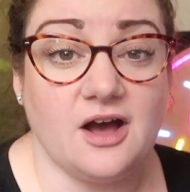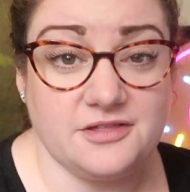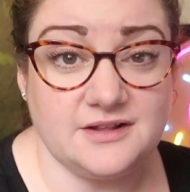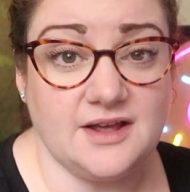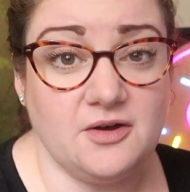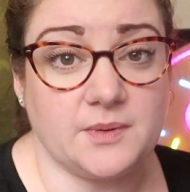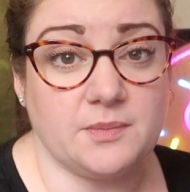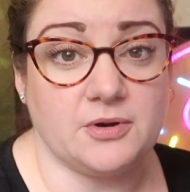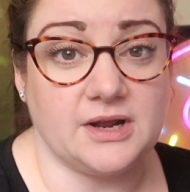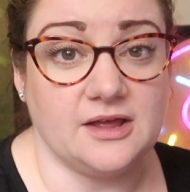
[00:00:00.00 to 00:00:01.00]
I think that'll be
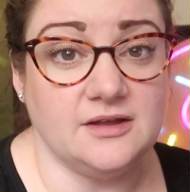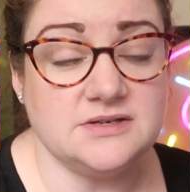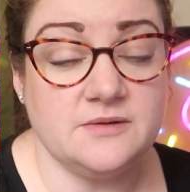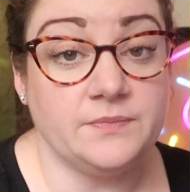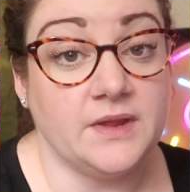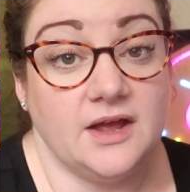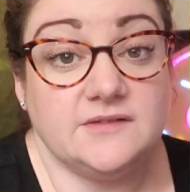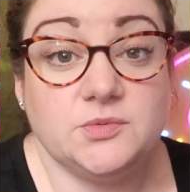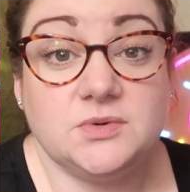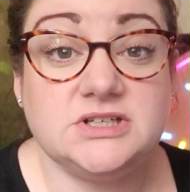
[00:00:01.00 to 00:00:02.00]
pretty good.
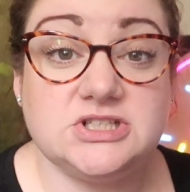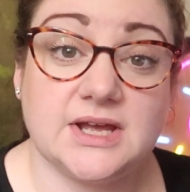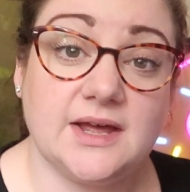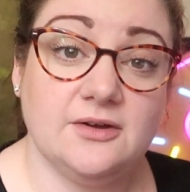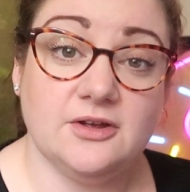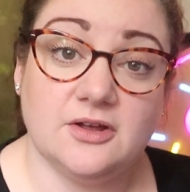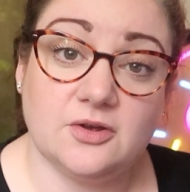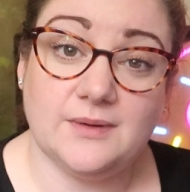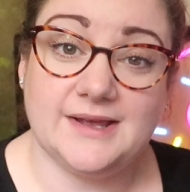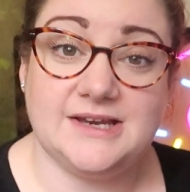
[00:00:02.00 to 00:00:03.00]
If you want to check out a
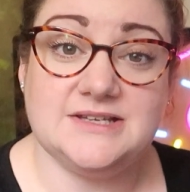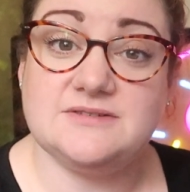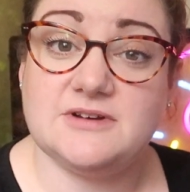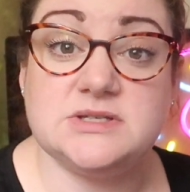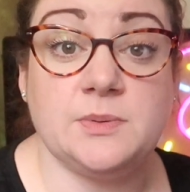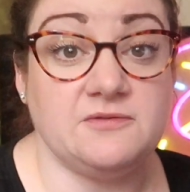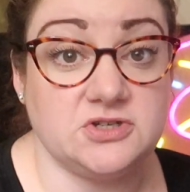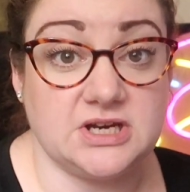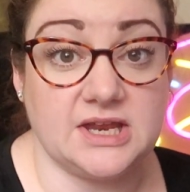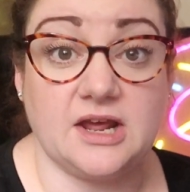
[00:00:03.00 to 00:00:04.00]
quick and easy recipe for
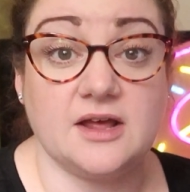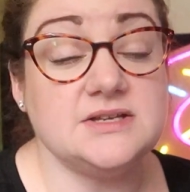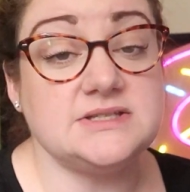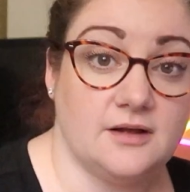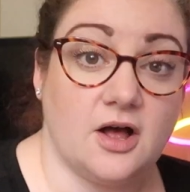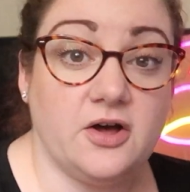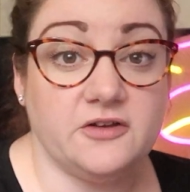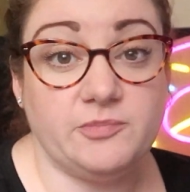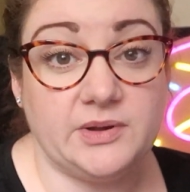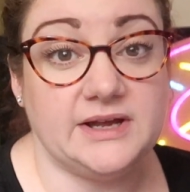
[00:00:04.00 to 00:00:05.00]
chicken nuggets,
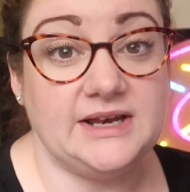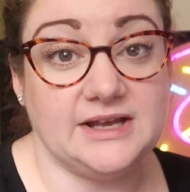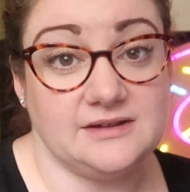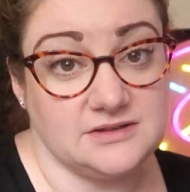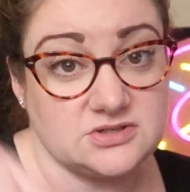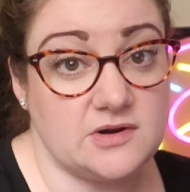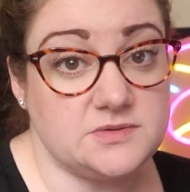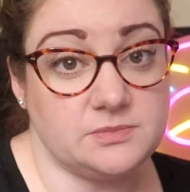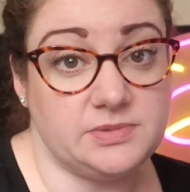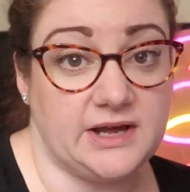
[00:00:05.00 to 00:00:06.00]
I've put a link in the
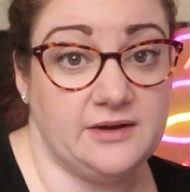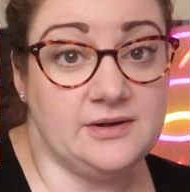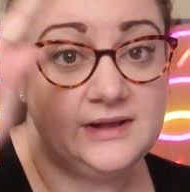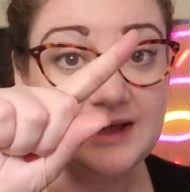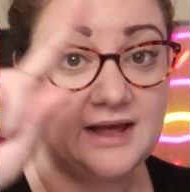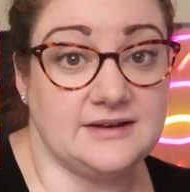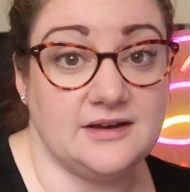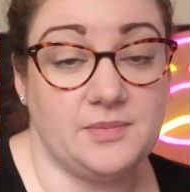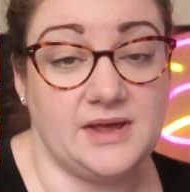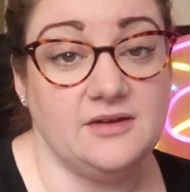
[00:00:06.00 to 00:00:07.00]
description below and
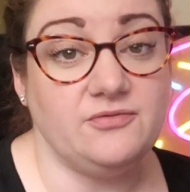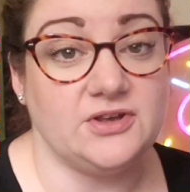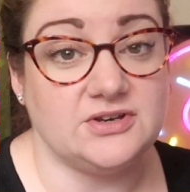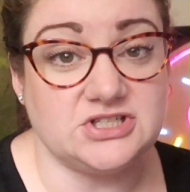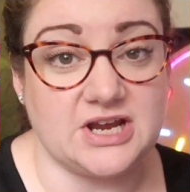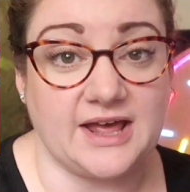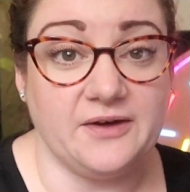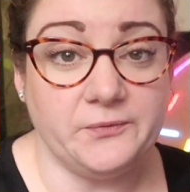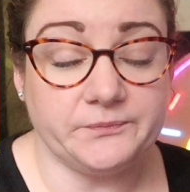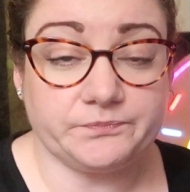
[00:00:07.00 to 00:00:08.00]
up here for you to check
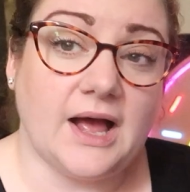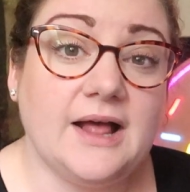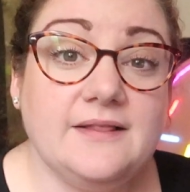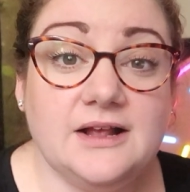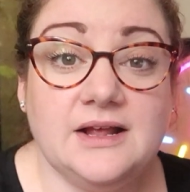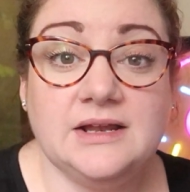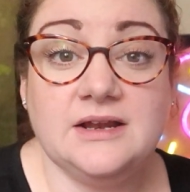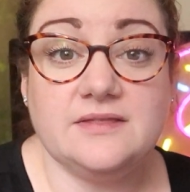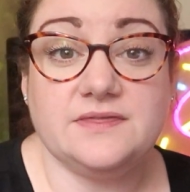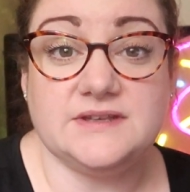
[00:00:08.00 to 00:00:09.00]
out. And
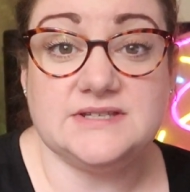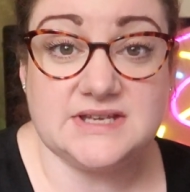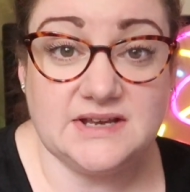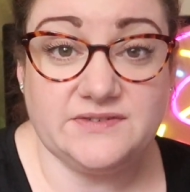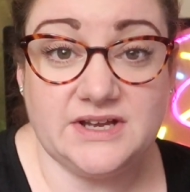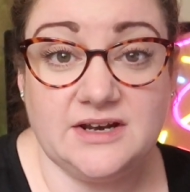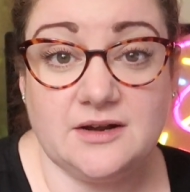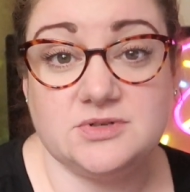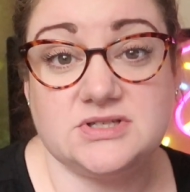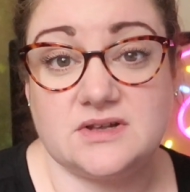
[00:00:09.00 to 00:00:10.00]
then this evening,
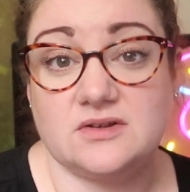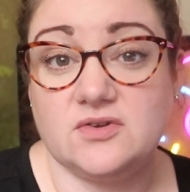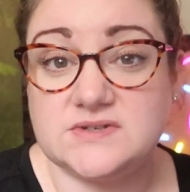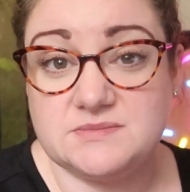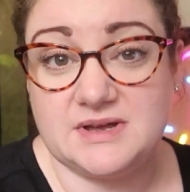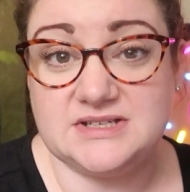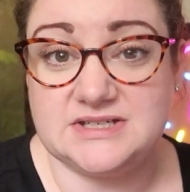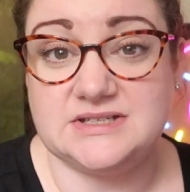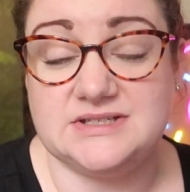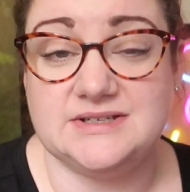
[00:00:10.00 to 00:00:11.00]
I've just got some
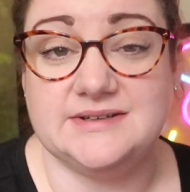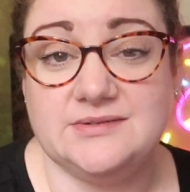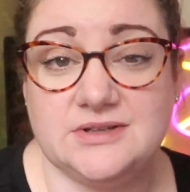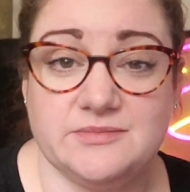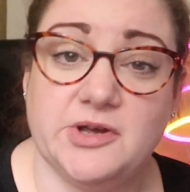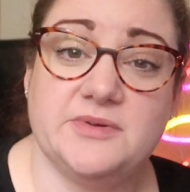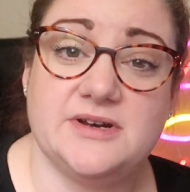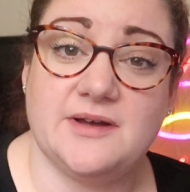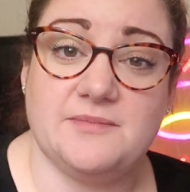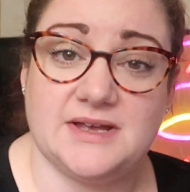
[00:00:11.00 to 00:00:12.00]
editing to do. At the
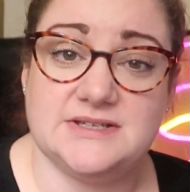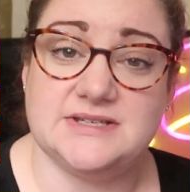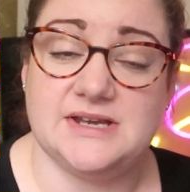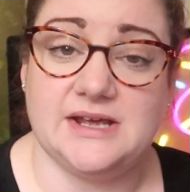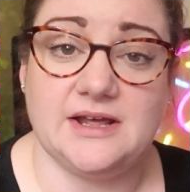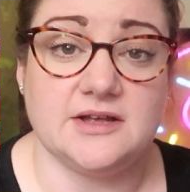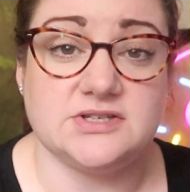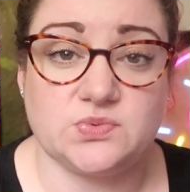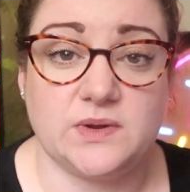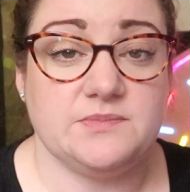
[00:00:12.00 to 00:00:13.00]
moment, I'm editing a
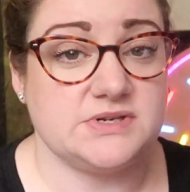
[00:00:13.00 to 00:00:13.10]
sweet